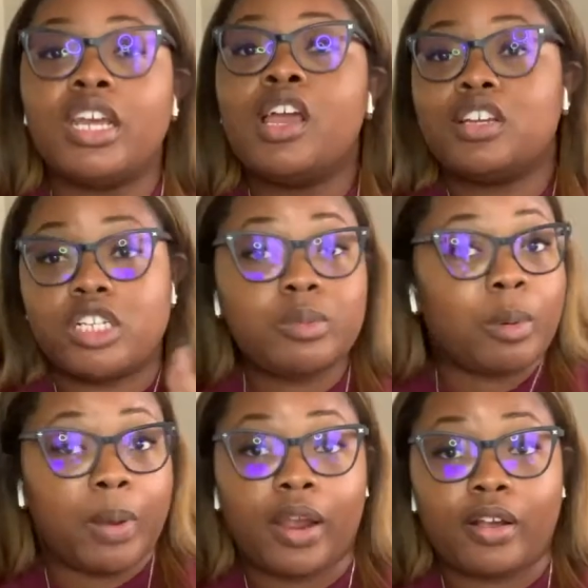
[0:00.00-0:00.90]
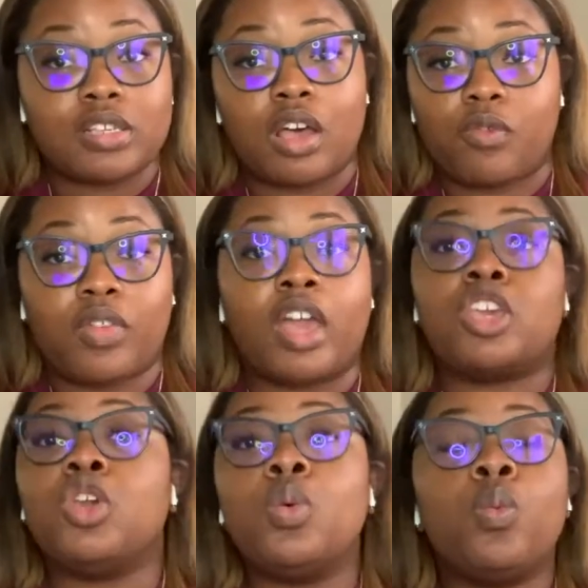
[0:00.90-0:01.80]
just prepare yourself for that.
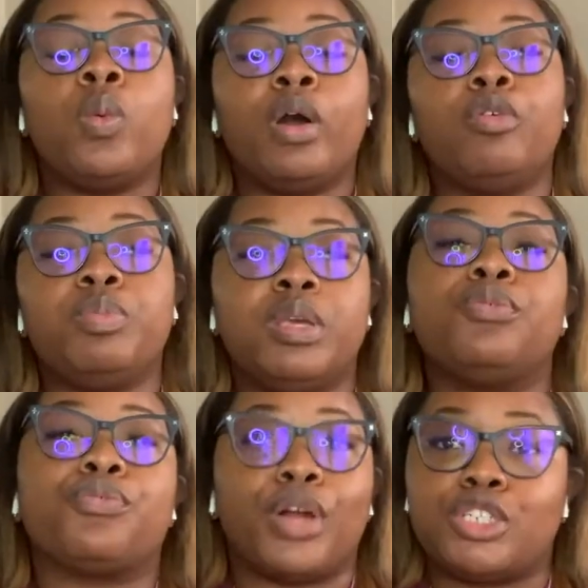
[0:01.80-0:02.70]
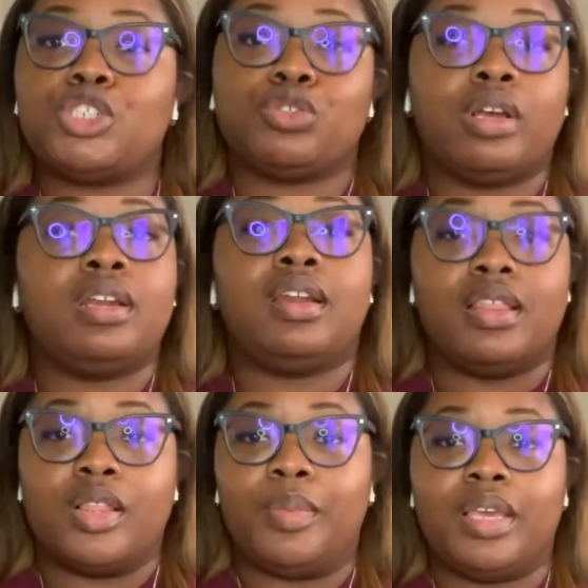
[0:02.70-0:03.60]
You will be frustrated in
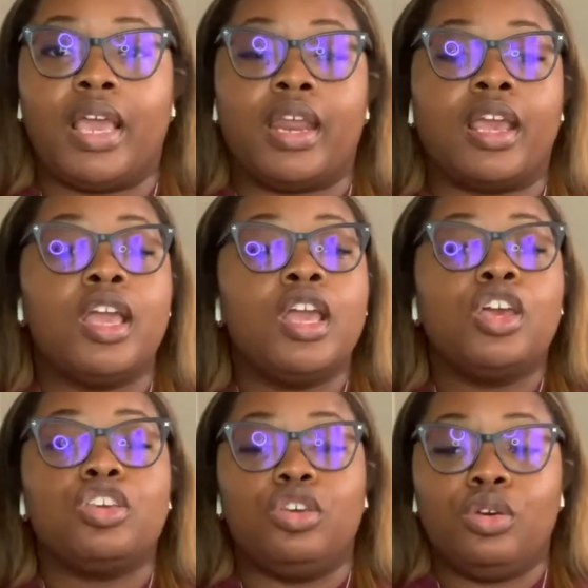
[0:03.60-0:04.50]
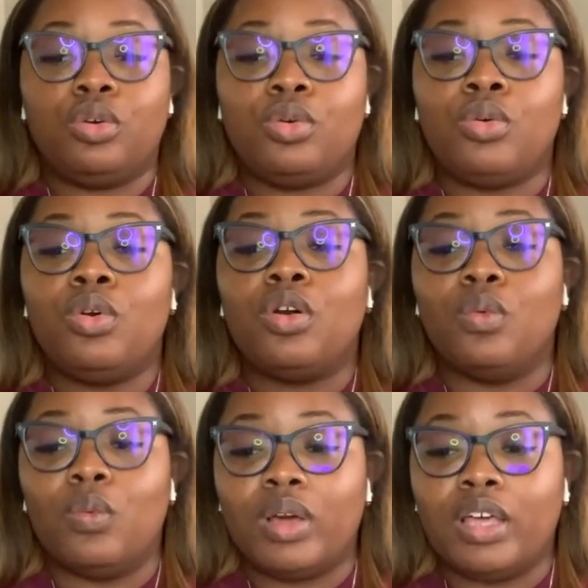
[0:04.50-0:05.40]
the beginning. You
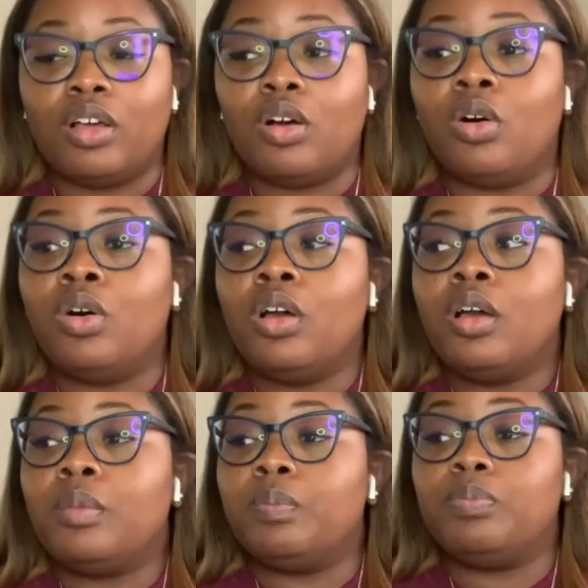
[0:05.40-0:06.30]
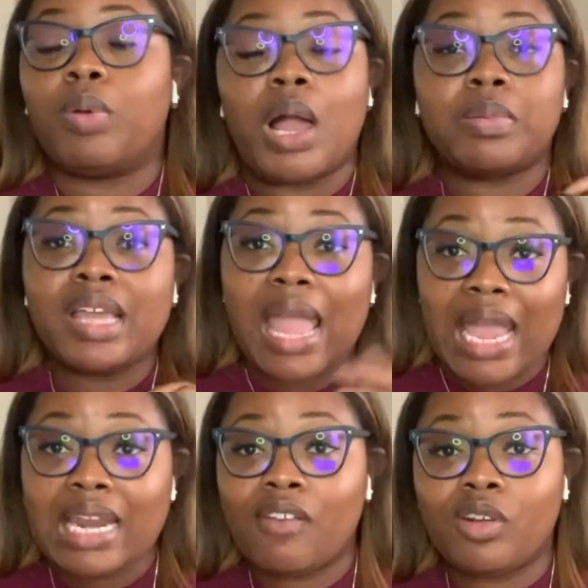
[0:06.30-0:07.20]
will probably hate
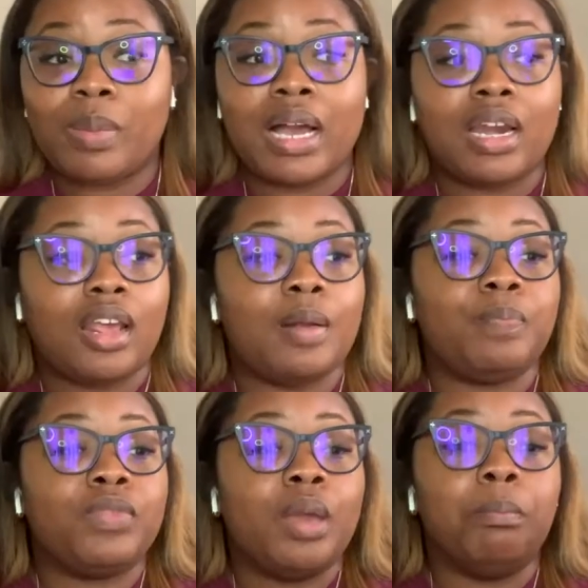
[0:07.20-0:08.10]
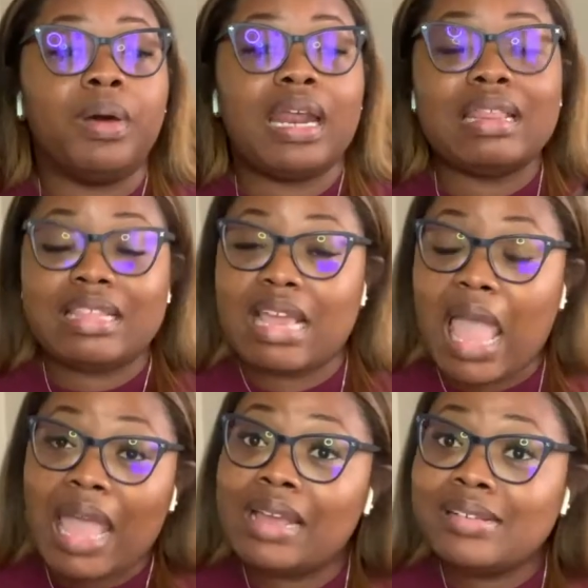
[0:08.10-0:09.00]
everybody, but in the
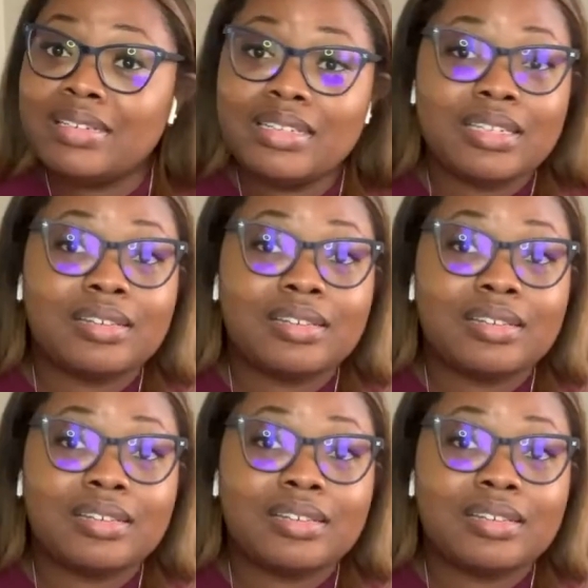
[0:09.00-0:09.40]
end,